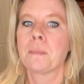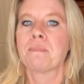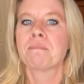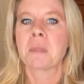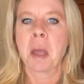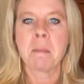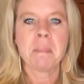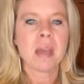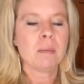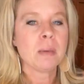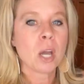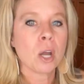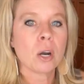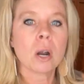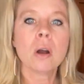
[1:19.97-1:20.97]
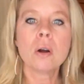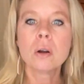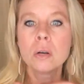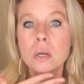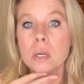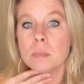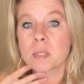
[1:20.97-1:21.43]
maybe on our
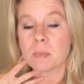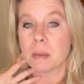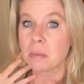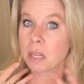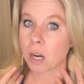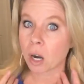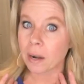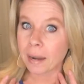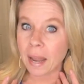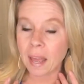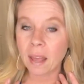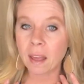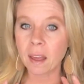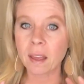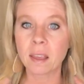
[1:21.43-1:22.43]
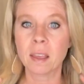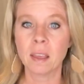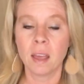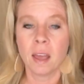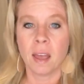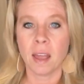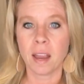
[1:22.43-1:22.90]
arms, maybe in our neck
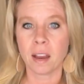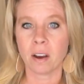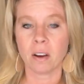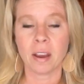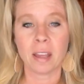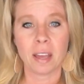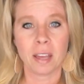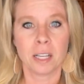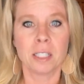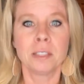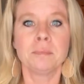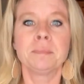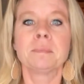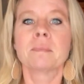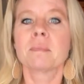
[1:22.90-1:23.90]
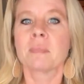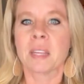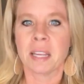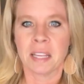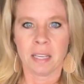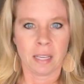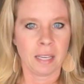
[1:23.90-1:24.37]
area.
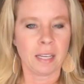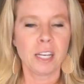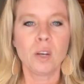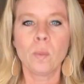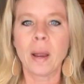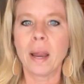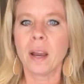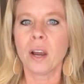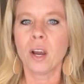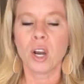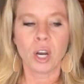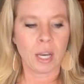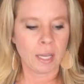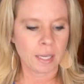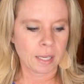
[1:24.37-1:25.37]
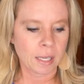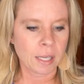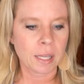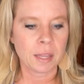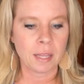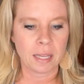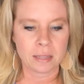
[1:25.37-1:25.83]
Anywhere
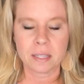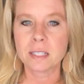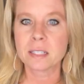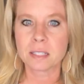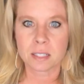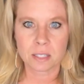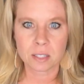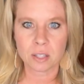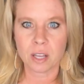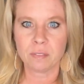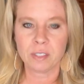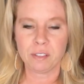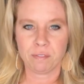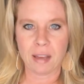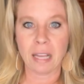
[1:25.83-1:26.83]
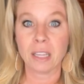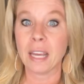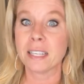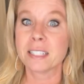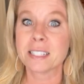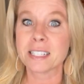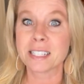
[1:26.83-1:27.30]
that this lovely fat likes
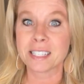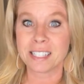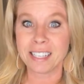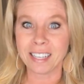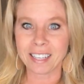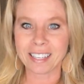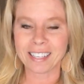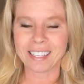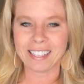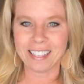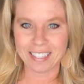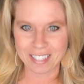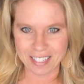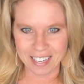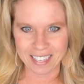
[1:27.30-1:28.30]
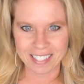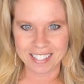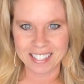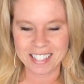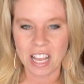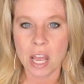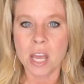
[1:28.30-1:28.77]
to stick, it does.
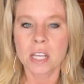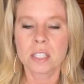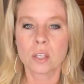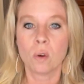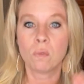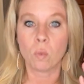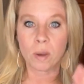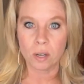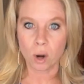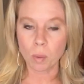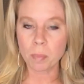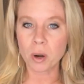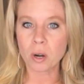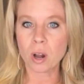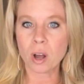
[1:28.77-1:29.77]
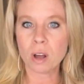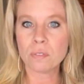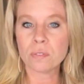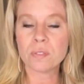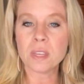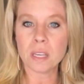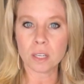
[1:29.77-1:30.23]
So if we don't burn off
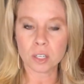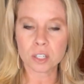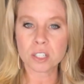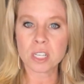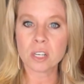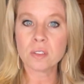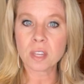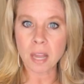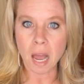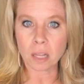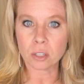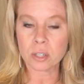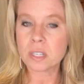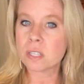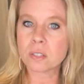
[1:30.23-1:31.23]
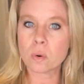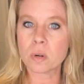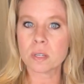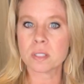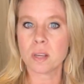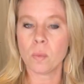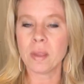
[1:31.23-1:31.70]
the energy and the calorie stores that
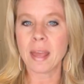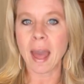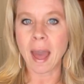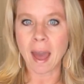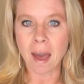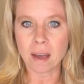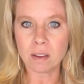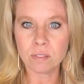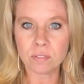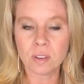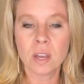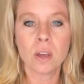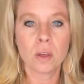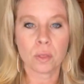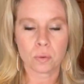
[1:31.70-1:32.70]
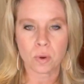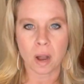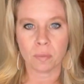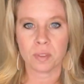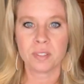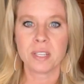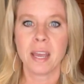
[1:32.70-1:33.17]
we have throughout the
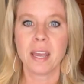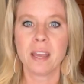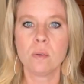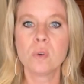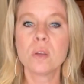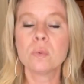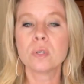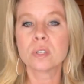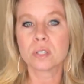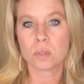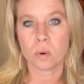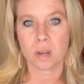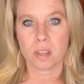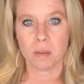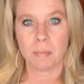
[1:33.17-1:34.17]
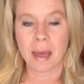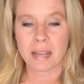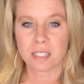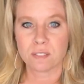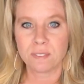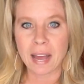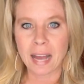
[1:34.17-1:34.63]
day, we will store them as
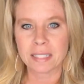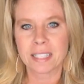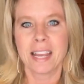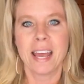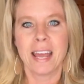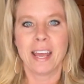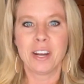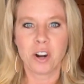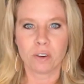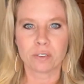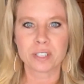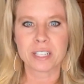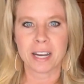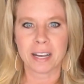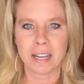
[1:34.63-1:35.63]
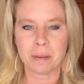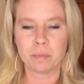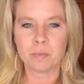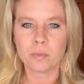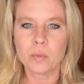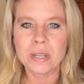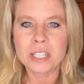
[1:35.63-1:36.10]
fat. And over time,
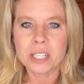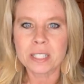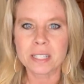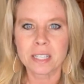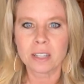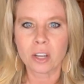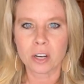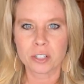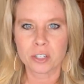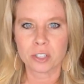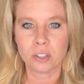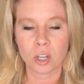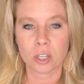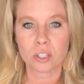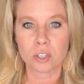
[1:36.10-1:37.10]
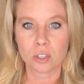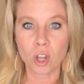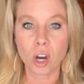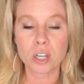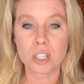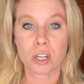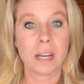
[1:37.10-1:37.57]
we just get larger and larger and
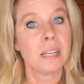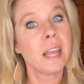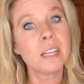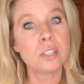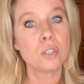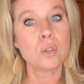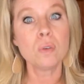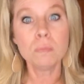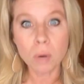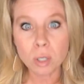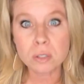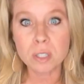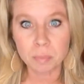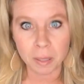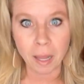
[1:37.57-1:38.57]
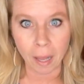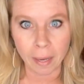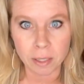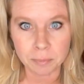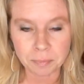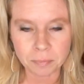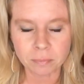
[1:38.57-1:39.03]
larger. And they do multiply.
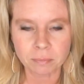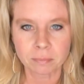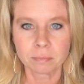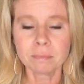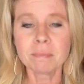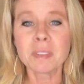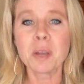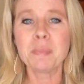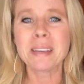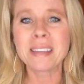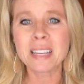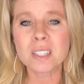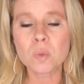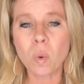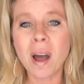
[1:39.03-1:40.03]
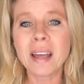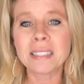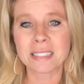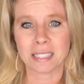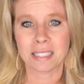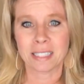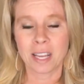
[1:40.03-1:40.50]
But guess what?
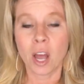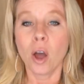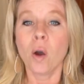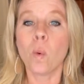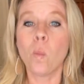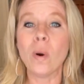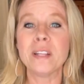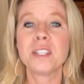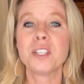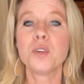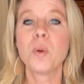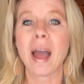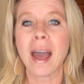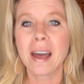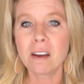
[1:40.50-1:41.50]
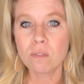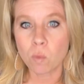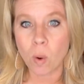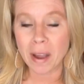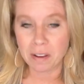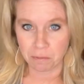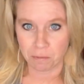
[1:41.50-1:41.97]
Once you have
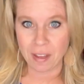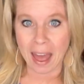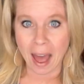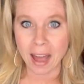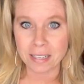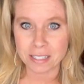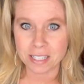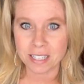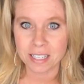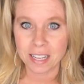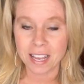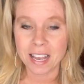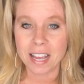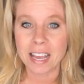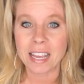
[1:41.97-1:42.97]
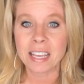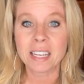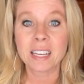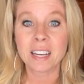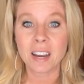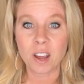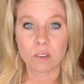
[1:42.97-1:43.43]
white fat, it
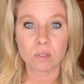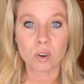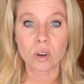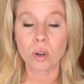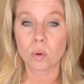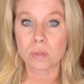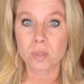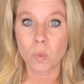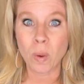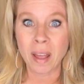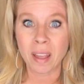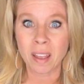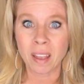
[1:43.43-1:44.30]
never goes away.